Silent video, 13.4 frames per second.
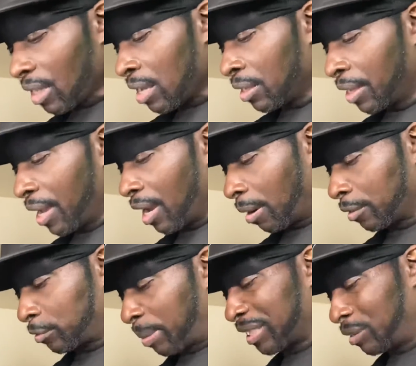yeah,
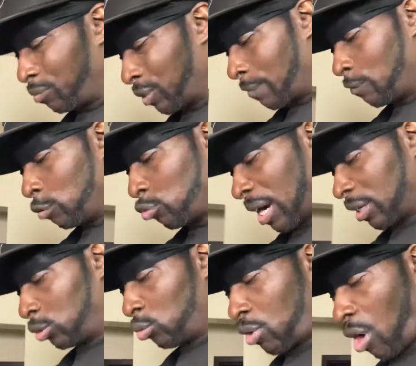especially if you try
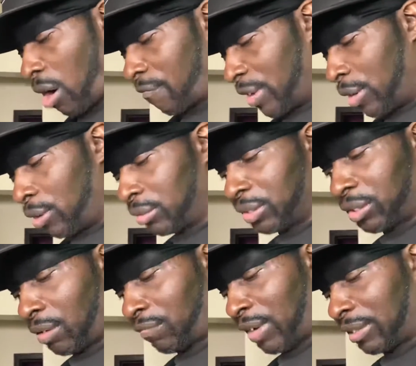to do car videos and
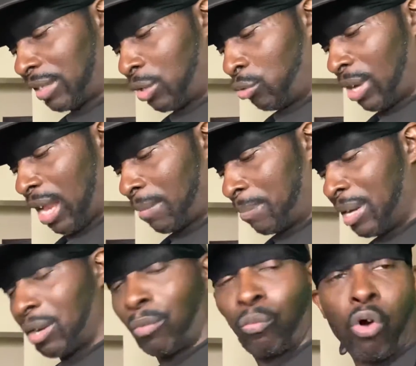stuff like that, you got to be
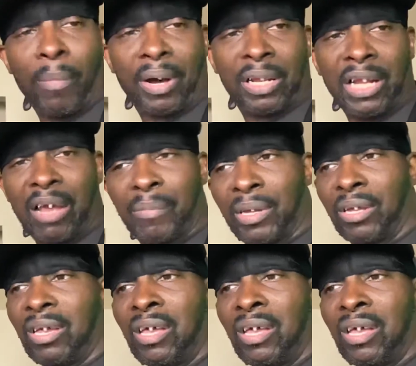in a warmer climate,